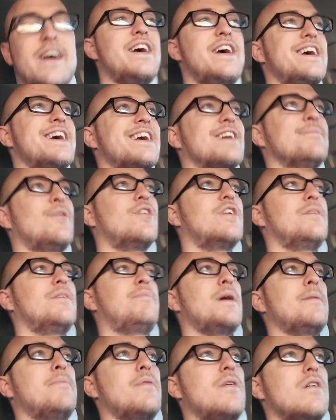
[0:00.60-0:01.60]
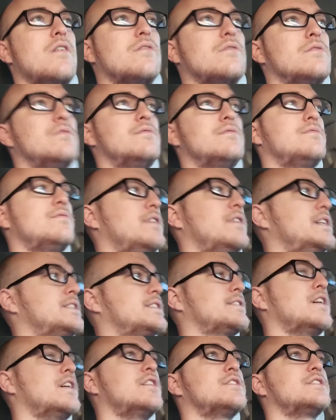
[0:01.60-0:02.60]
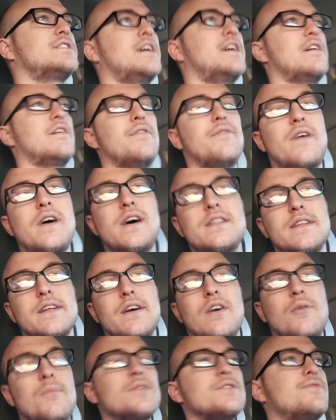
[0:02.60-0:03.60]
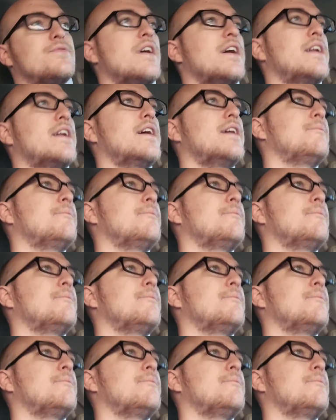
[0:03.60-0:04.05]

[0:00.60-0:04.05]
Hey, good morning, people. It's Thursday, finally, almost Friday,